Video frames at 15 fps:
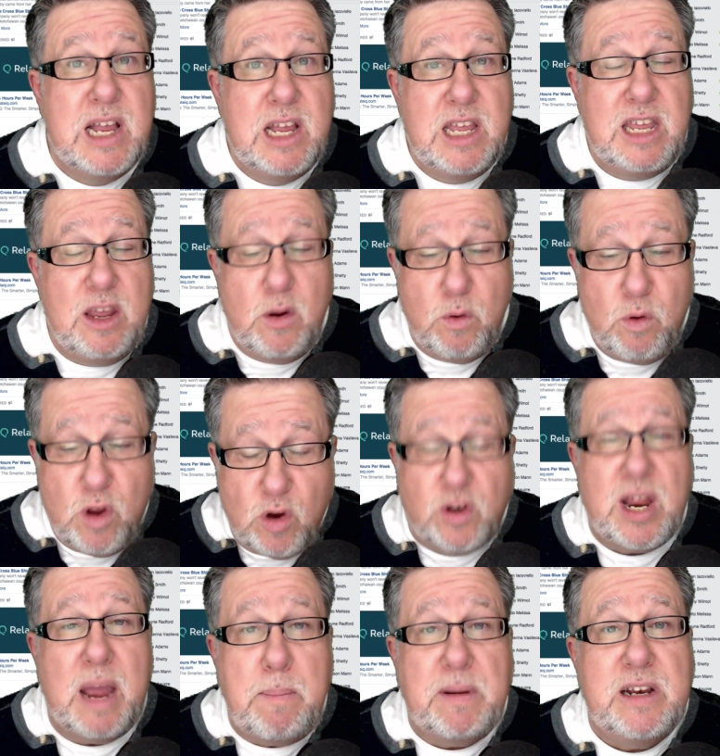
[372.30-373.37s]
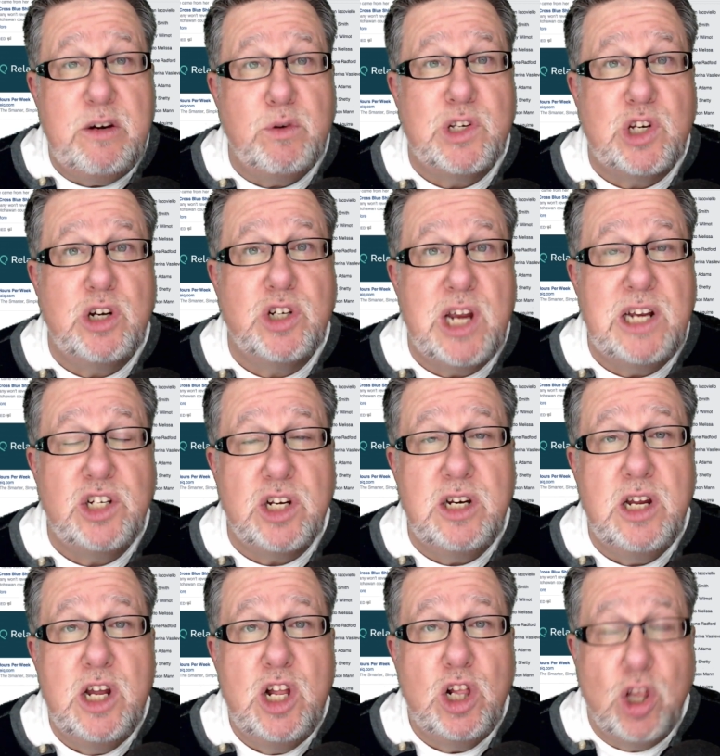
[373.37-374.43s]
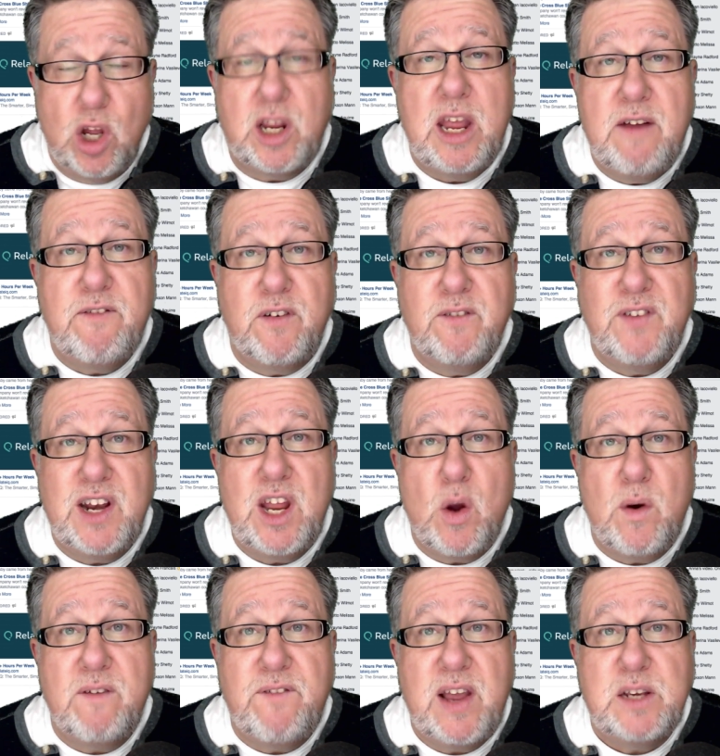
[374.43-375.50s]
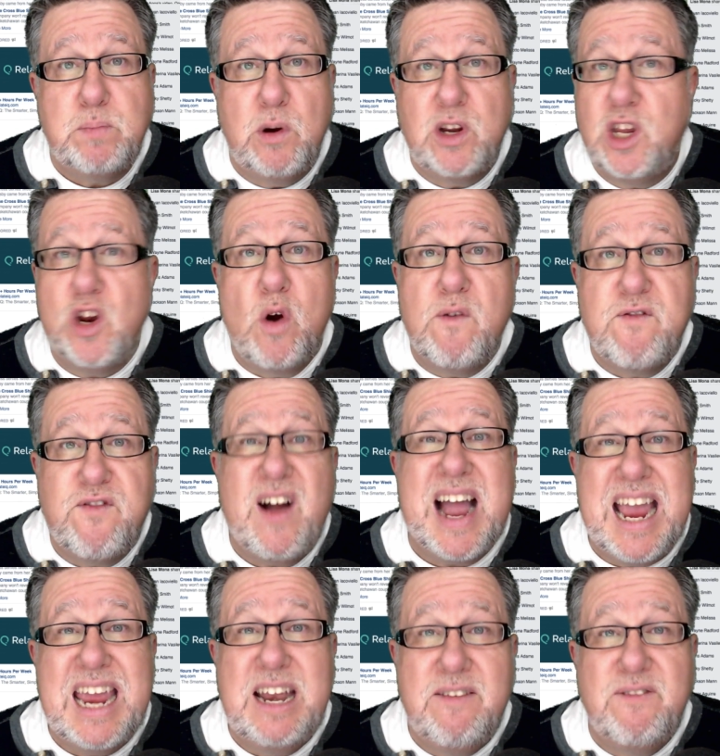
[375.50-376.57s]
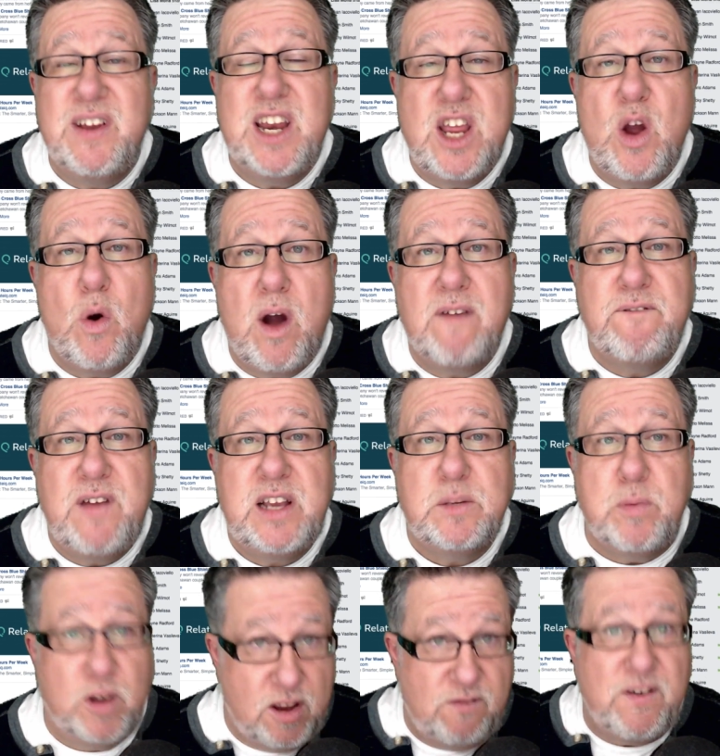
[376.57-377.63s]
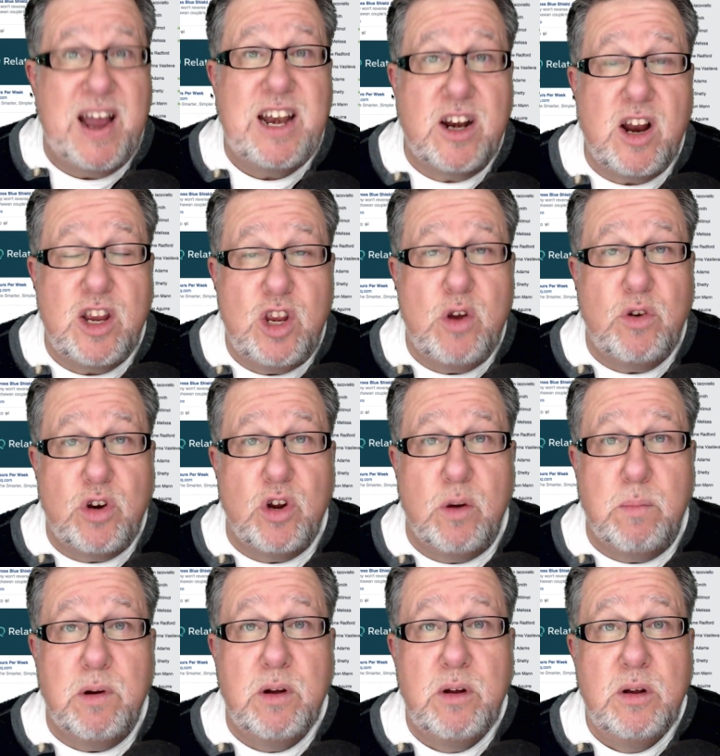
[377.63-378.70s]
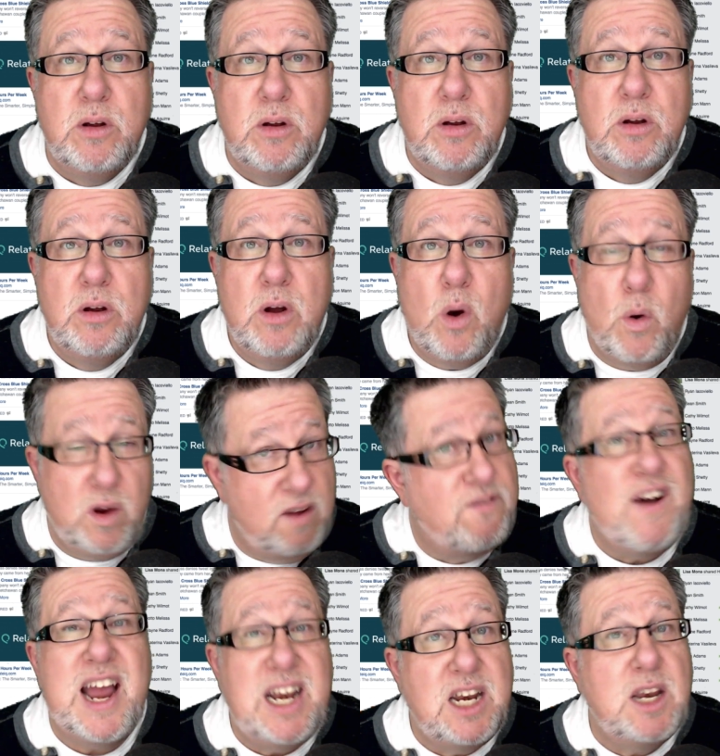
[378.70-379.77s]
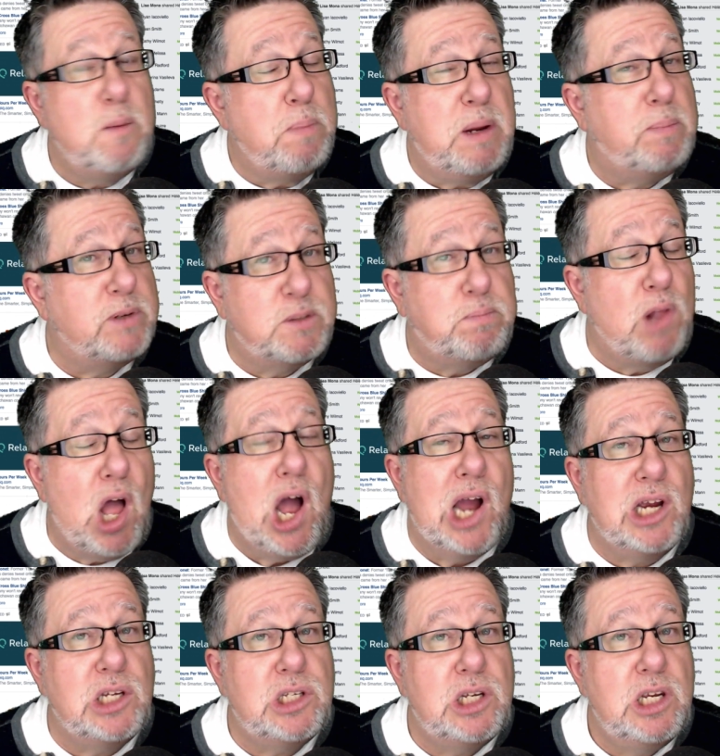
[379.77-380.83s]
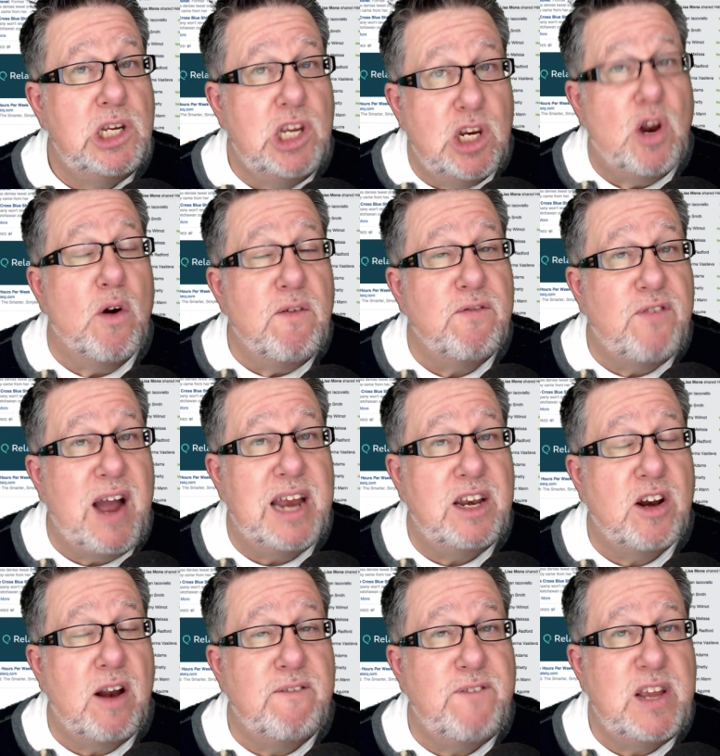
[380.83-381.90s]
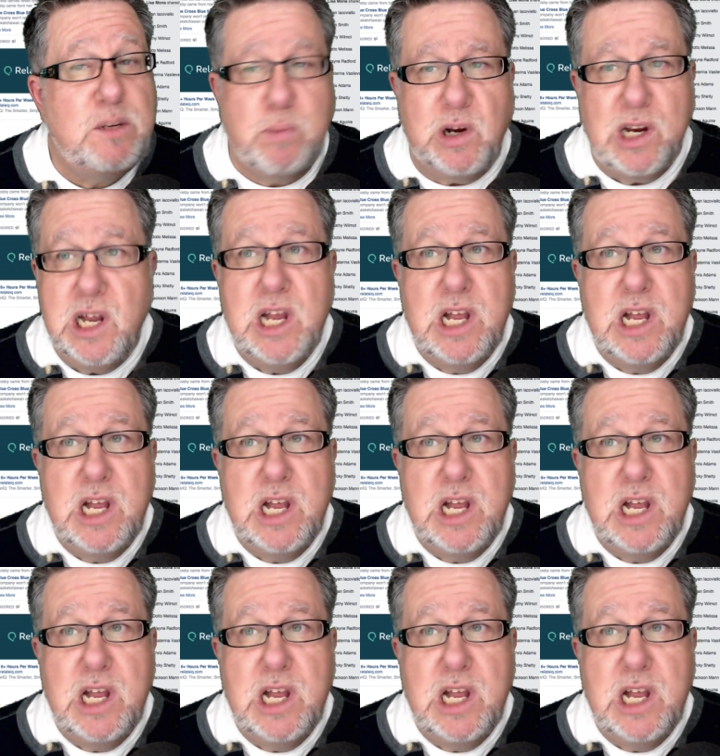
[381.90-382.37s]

you type into a search engine looking for video on Facebook. You don't find video on Facebook. You find it on YouTube, or you find it in people's blogs. You don't find it on Facebook.